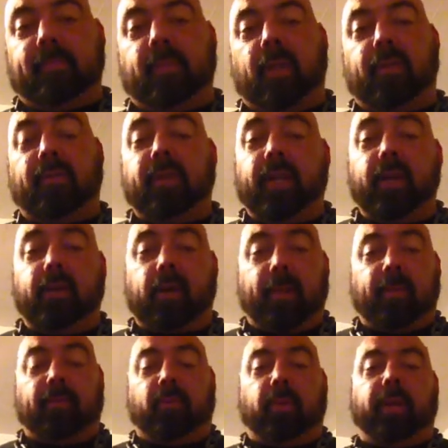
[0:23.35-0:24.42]
Another video
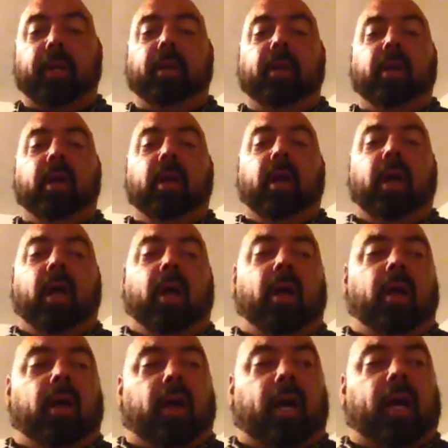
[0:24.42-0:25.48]
coming for you.
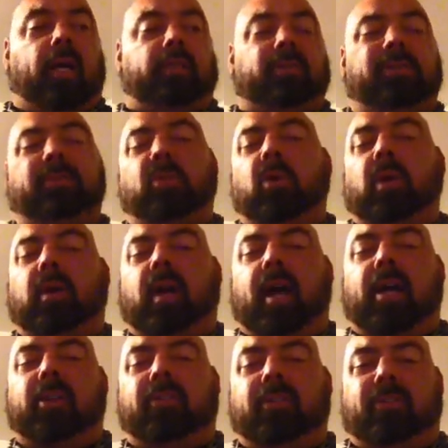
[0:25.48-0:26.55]
This is more
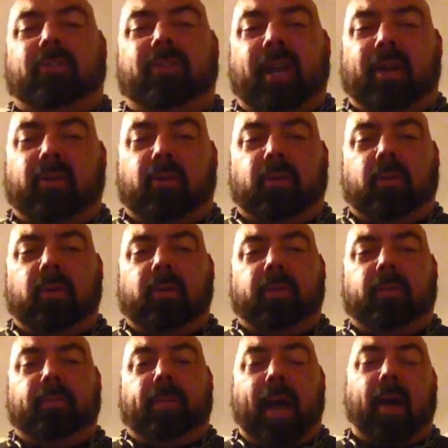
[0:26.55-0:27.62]
just general
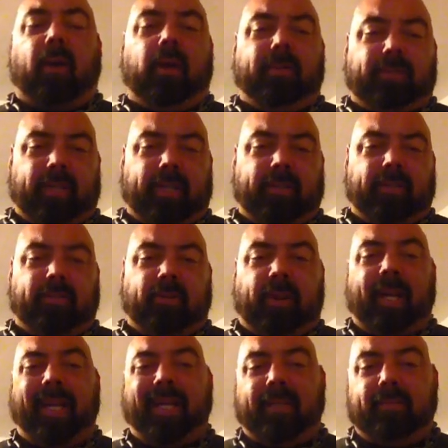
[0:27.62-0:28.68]
powerlifting
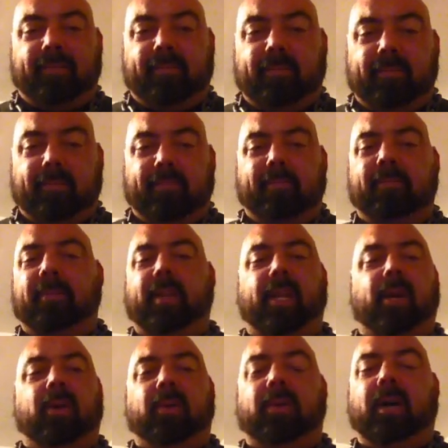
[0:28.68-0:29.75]
training
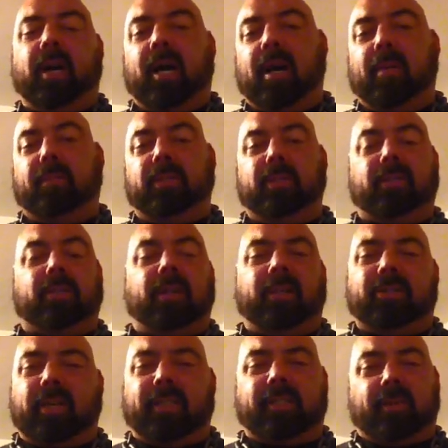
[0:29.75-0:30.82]
video, just to
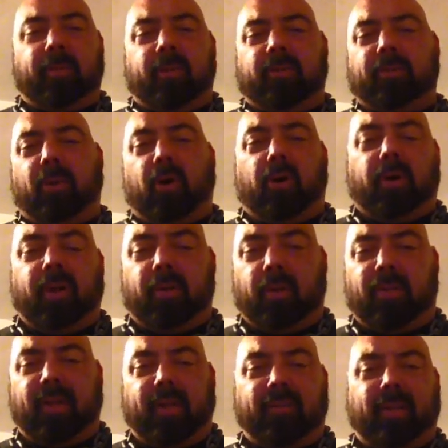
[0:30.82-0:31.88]
address some of the smaller
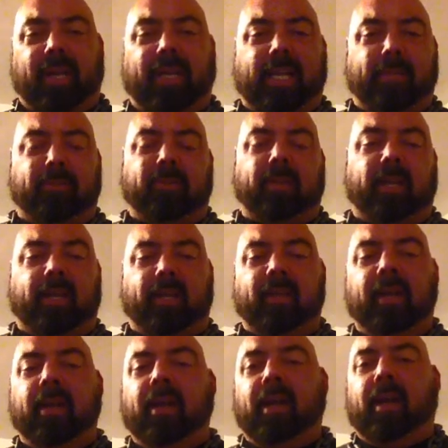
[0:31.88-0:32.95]
little things that I keep seeing.